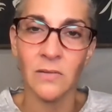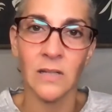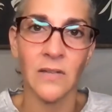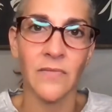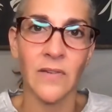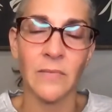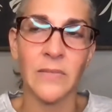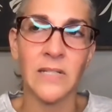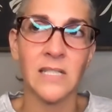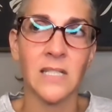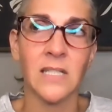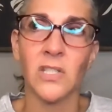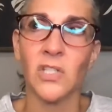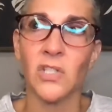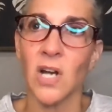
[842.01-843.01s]
when the family's
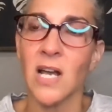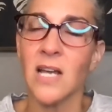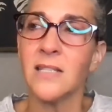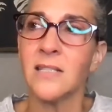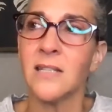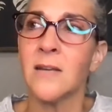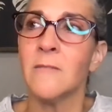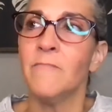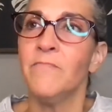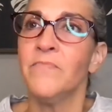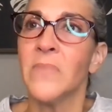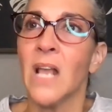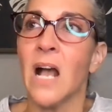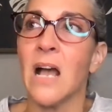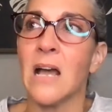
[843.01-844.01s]
in stress,
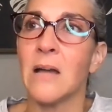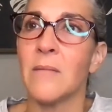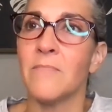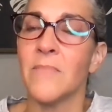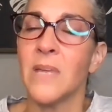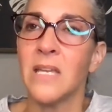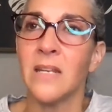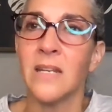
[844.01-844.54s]
he